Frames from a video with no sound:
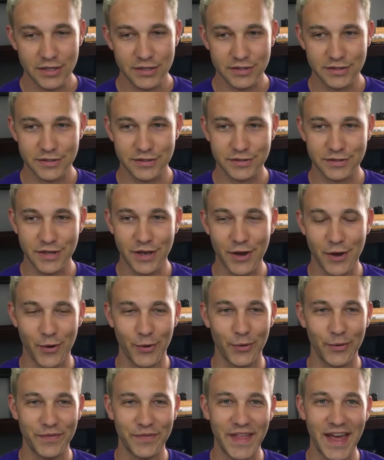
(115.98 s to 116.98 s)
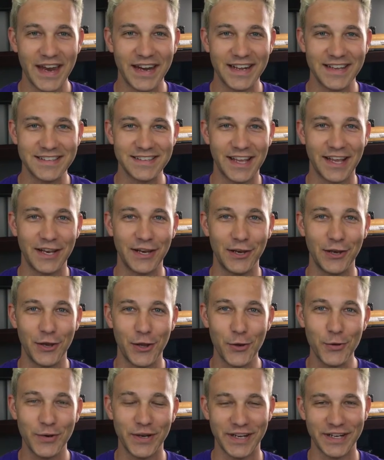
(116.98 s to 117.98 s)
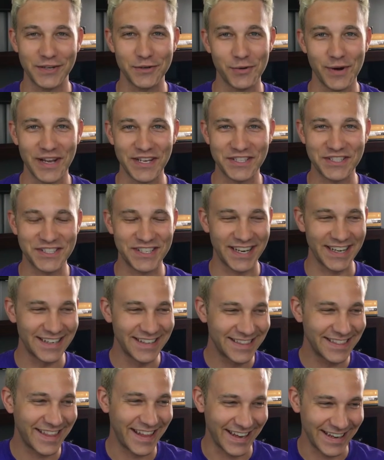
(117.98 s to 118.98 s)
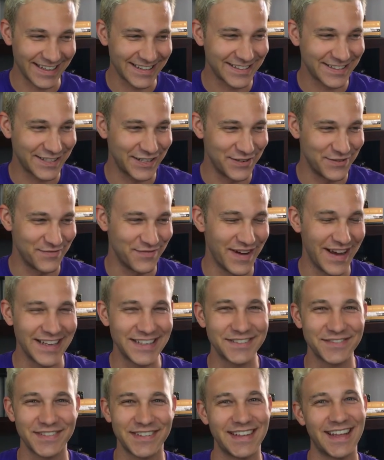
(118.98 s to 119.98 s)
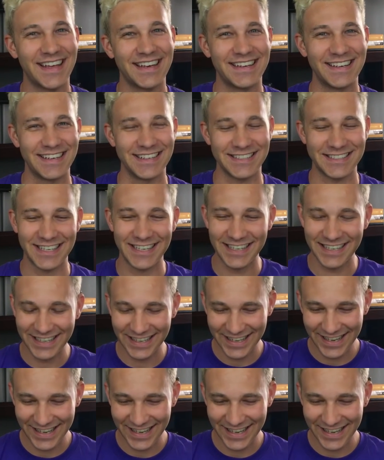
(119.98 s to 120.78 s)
So, that is a loaded question. Thanks so much for that, Nisha.